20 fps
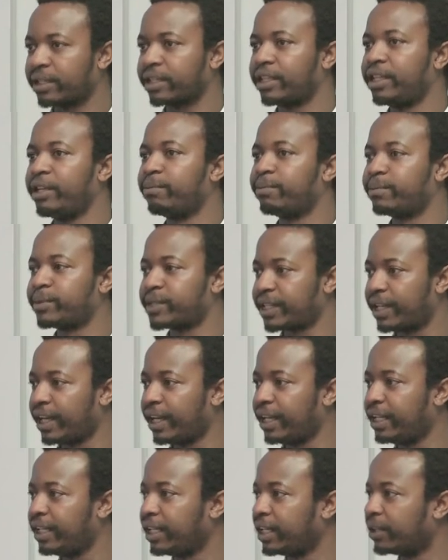keep
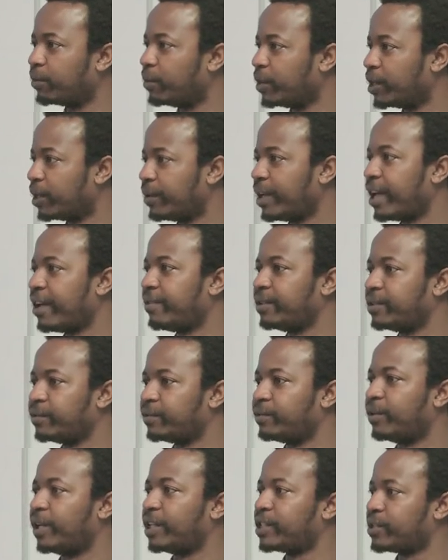scaling without having
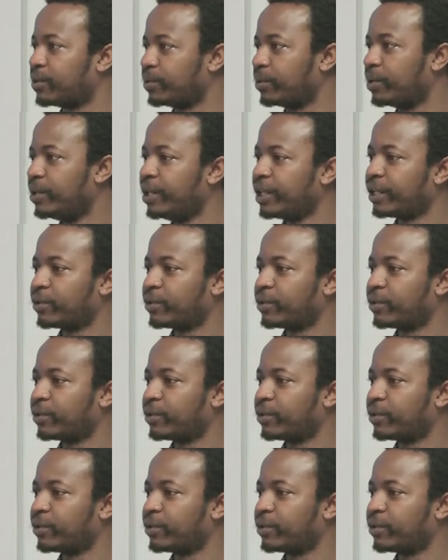for us to